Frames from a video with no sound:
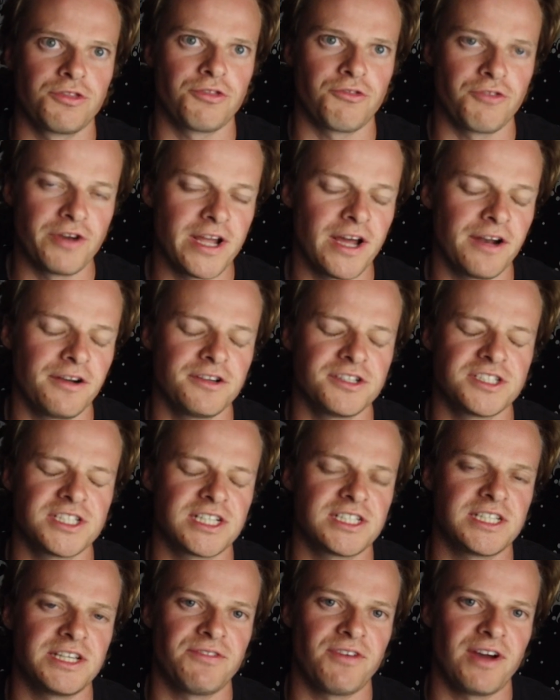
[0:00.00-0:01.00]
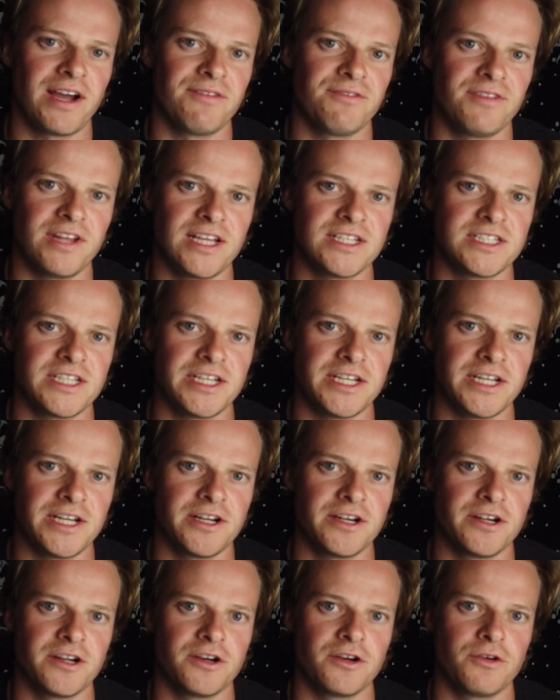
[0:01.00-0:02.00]
365 days a
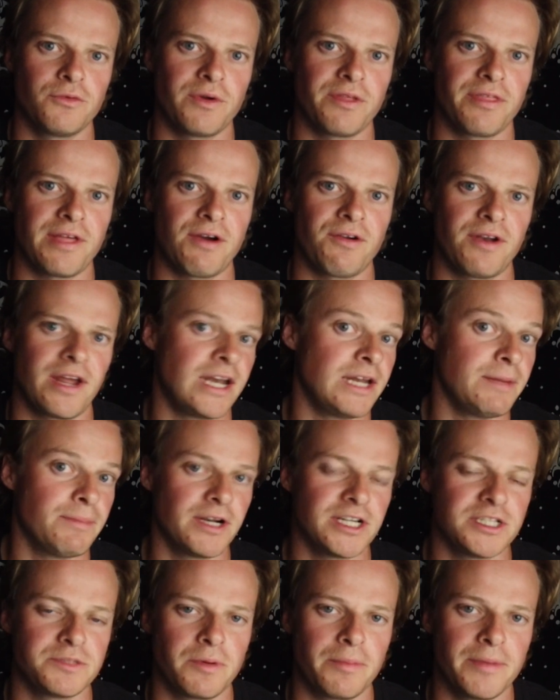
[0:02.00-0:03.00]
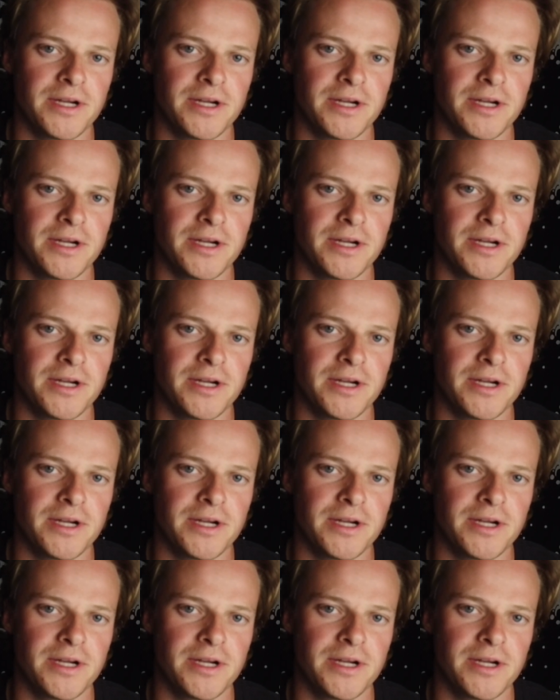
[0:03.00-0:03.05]
year without anybody's